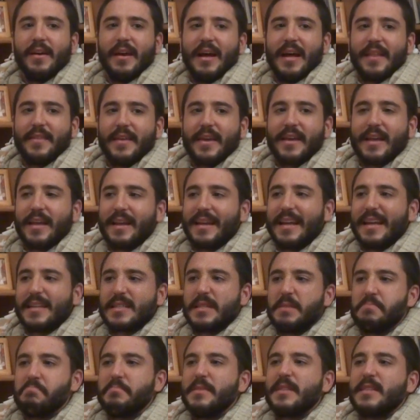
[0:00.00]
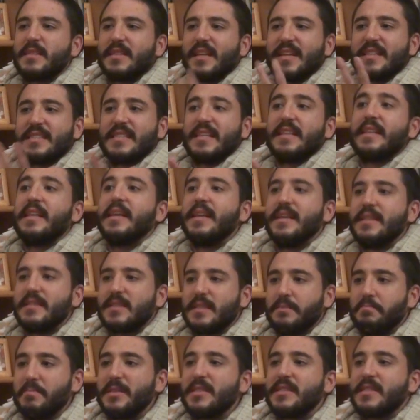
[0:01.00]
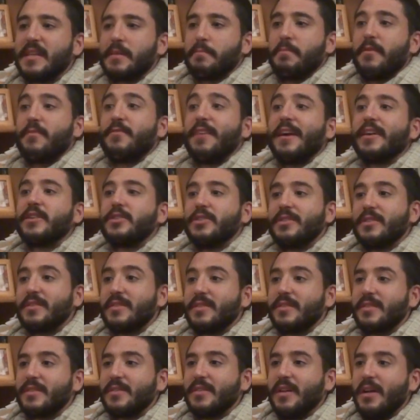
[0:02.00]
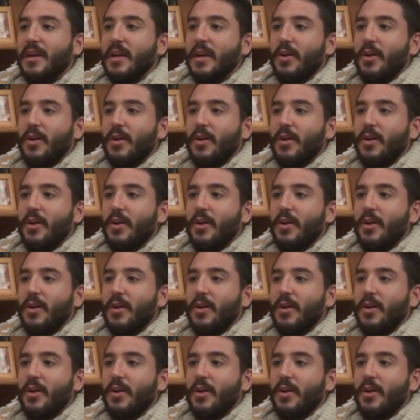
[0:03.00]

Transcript: and they can get some mystic siddhis, mystic perfections,